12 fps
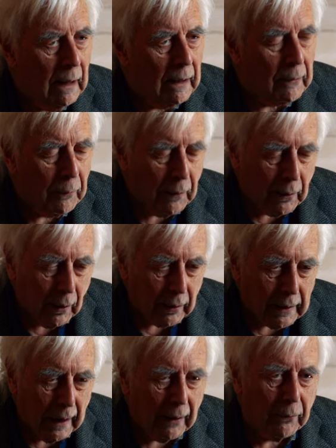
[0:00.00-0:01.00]
And if we're not
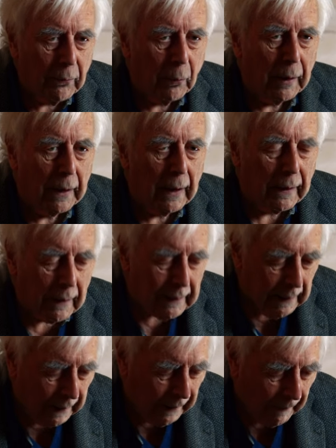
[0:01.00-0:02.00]
careful, we get a
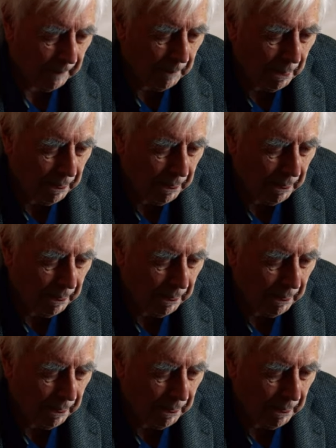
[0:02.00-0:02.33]
king